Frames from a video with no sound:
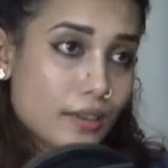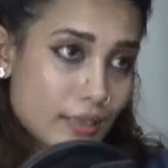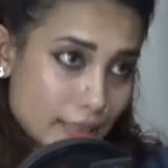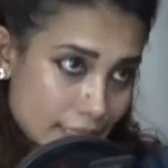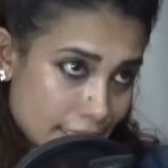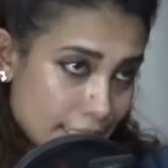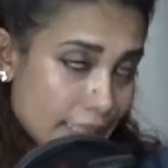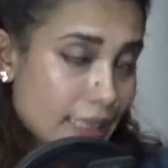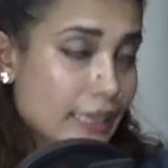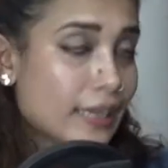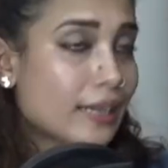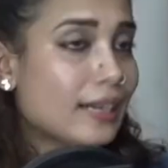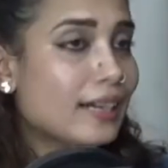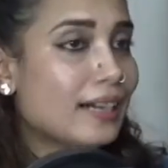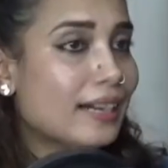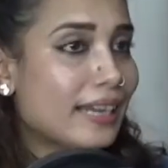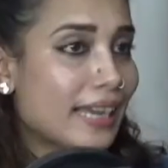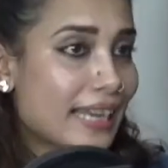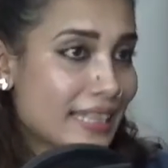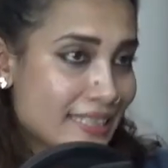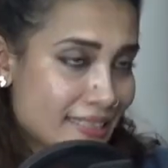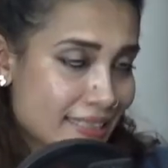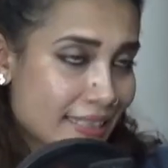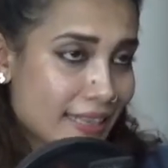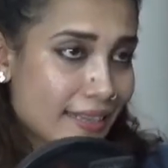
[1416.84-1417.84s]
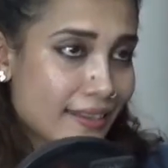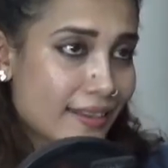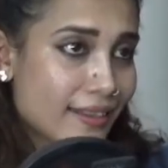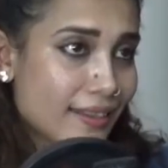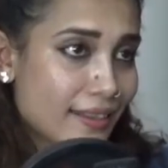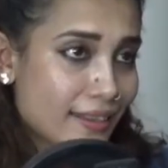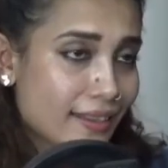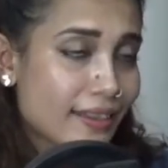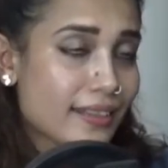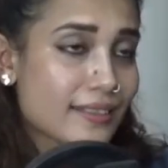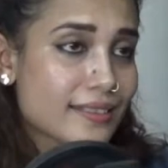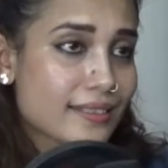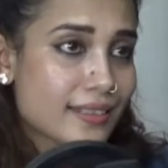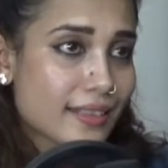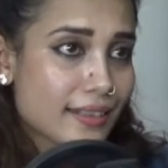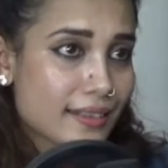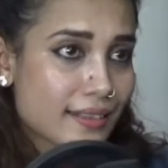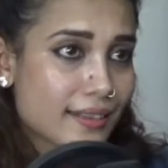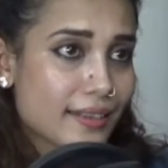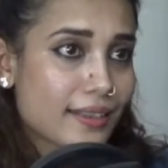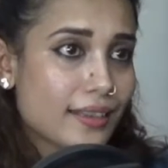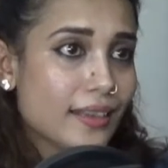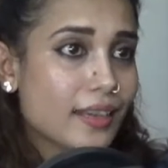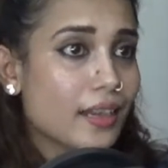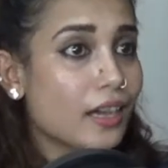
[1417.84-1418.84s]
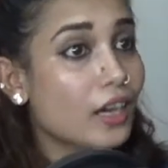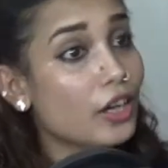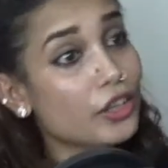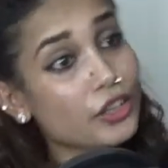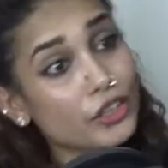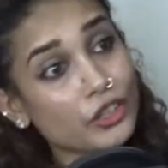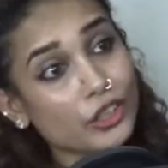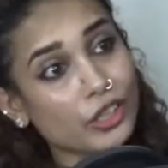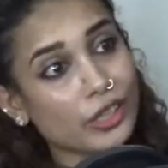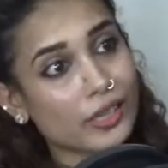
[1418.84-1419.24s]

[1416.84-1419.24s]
twenty twenty-one. Yeah, exactly. Right, okay. Exactly. So uh, a year